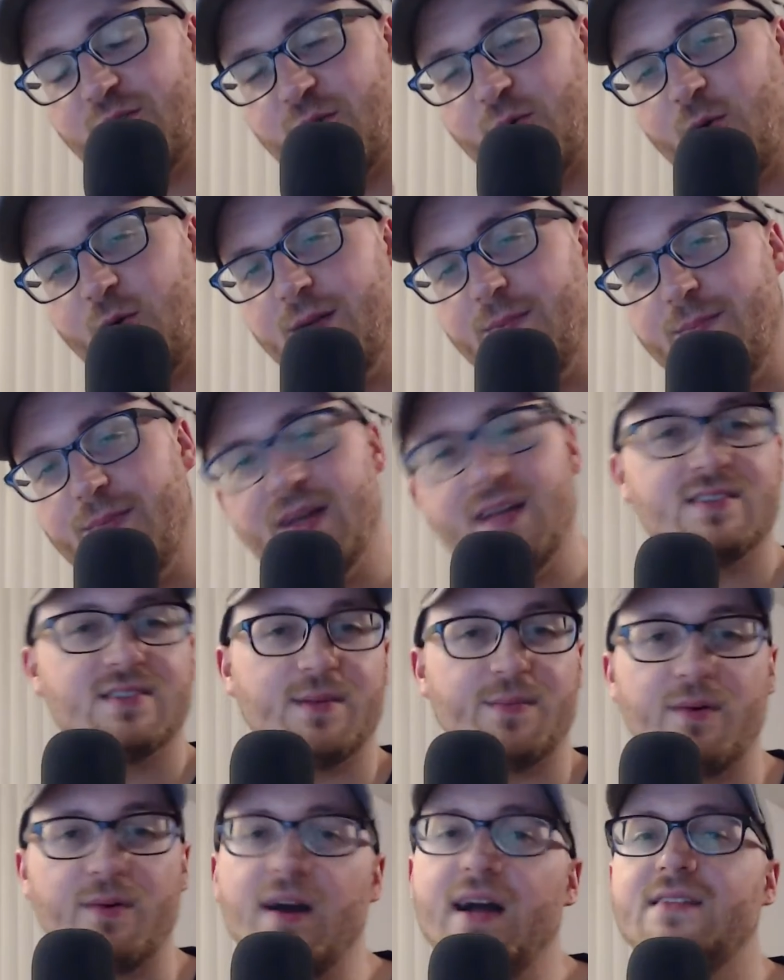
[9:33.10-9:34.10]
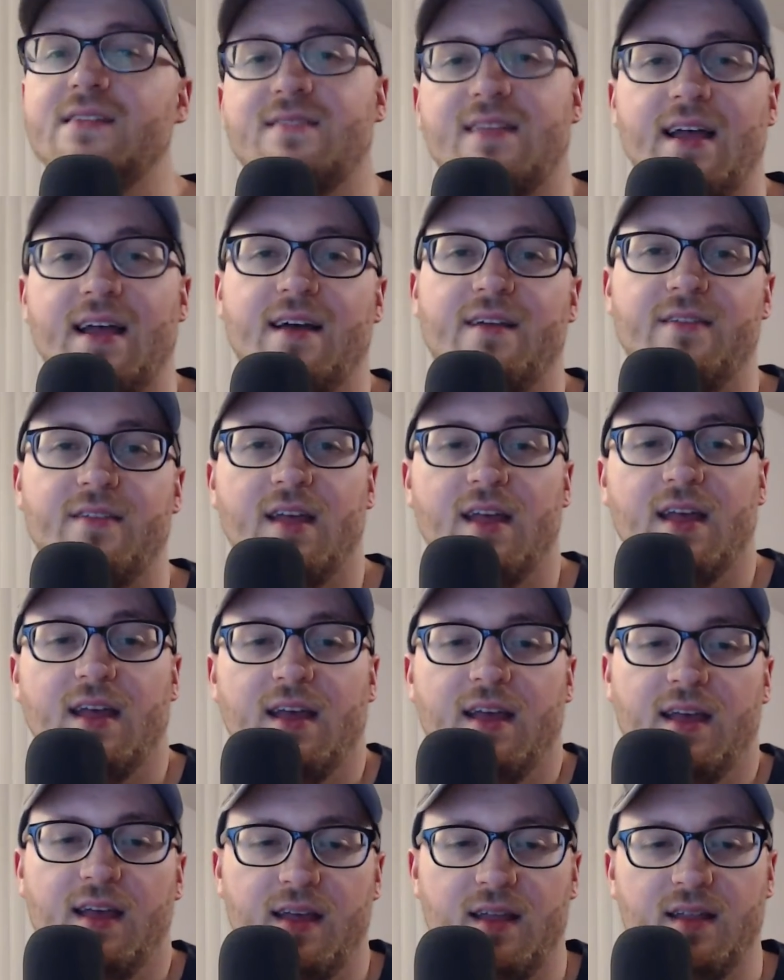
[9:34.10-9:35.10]
one big surprise death
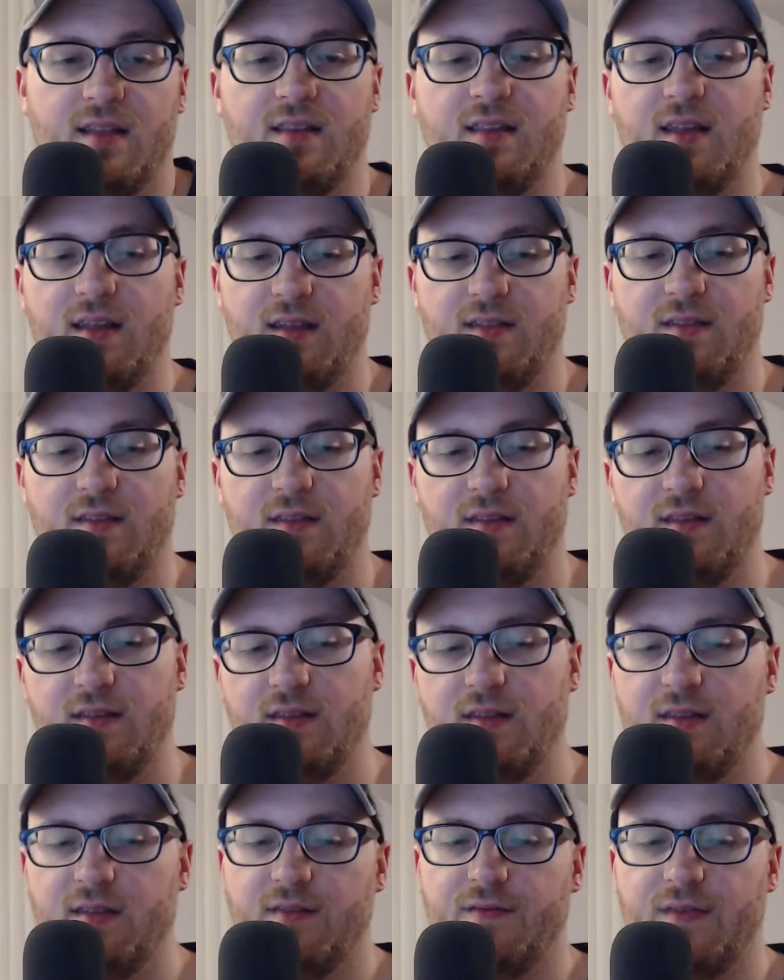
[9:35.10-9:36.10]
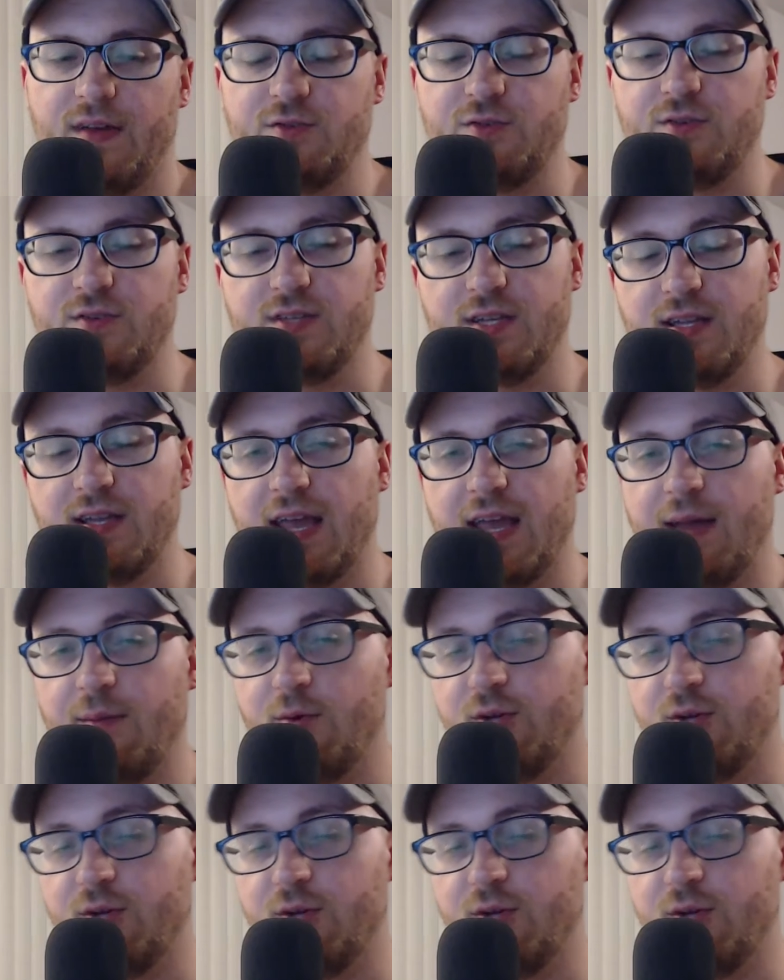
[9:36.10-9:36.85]
in Avengers Endgame,